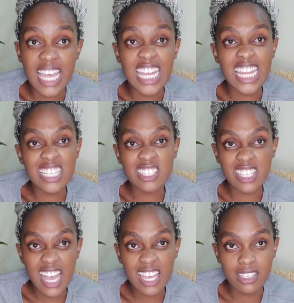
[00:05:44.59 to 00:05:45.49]
and
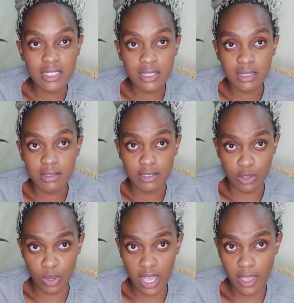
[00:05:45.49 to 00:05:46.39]
STIs
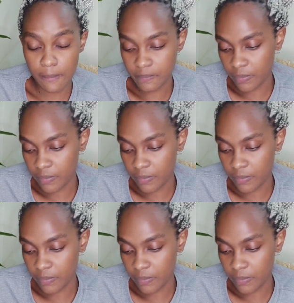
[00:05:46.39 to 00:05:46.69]
okay